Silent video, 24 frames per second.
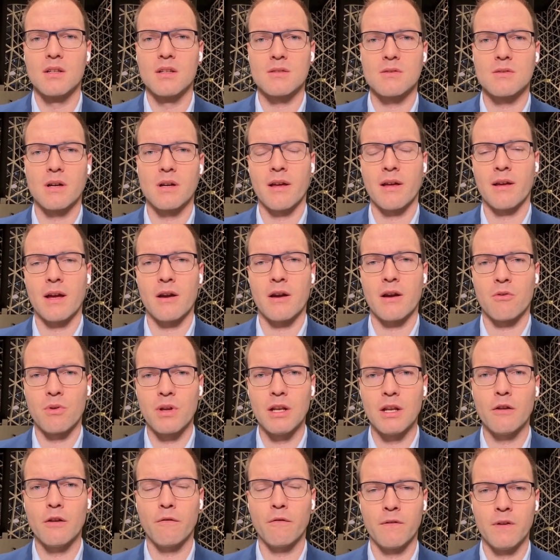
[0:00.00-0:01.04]
So I
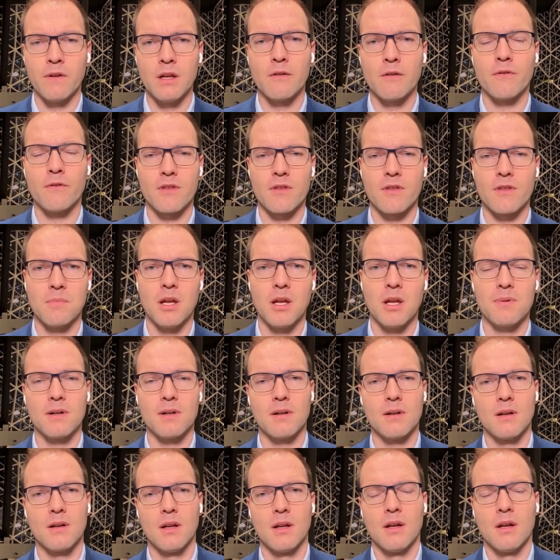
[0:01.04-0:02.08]
really fear for the
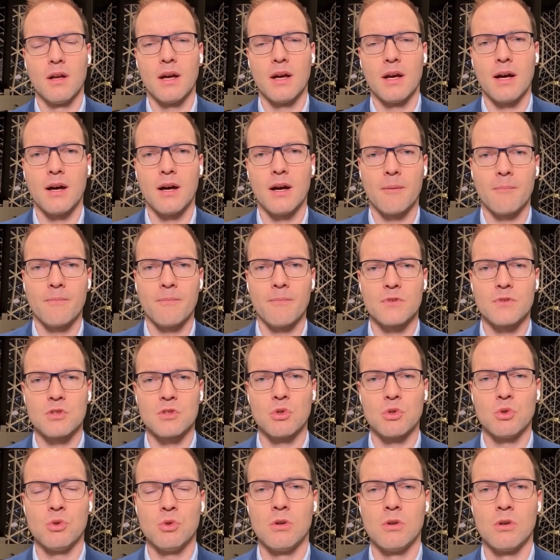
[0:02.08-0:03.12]
people
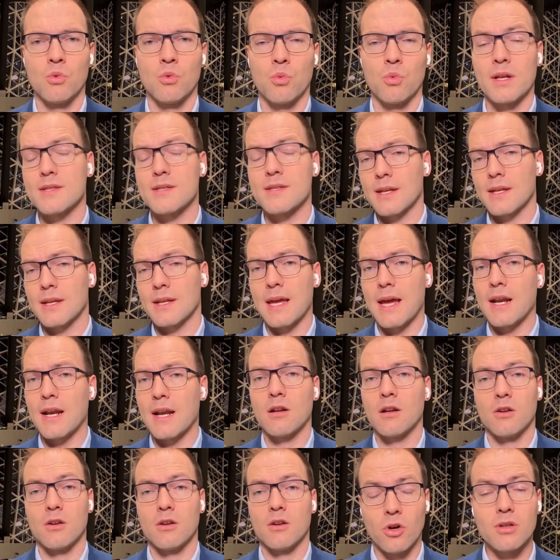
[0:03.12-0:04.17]
to once
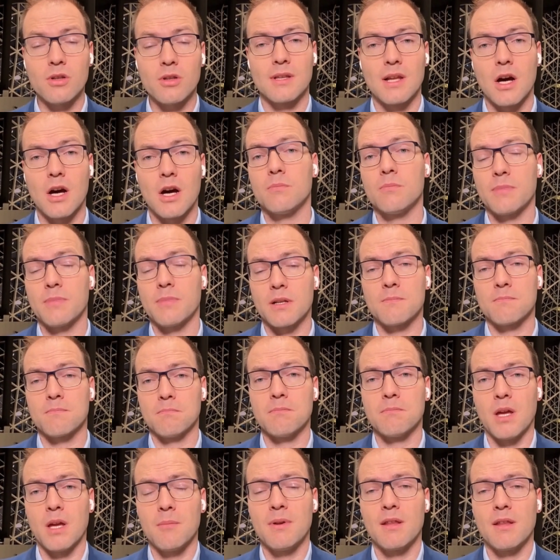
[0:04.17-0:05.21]
again, not now, but
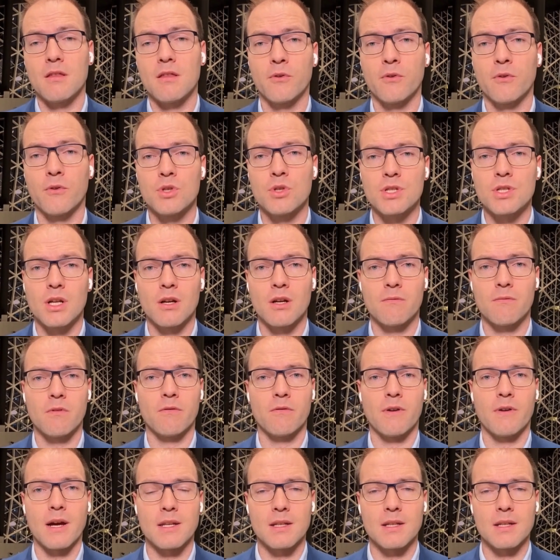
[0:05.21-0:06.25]
maybe in the future, if
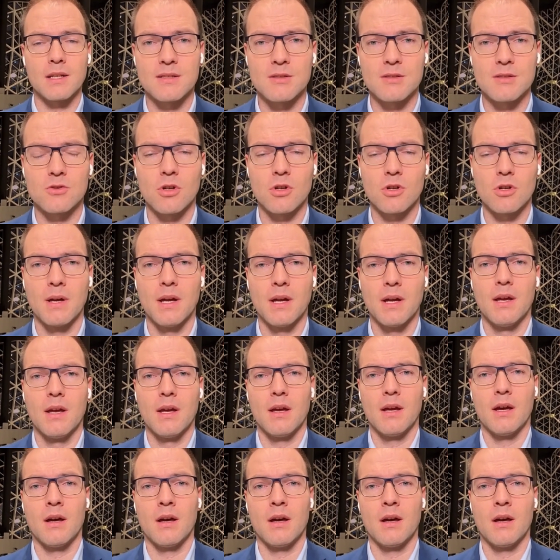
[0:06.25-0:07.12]
the fighting doesn't stop,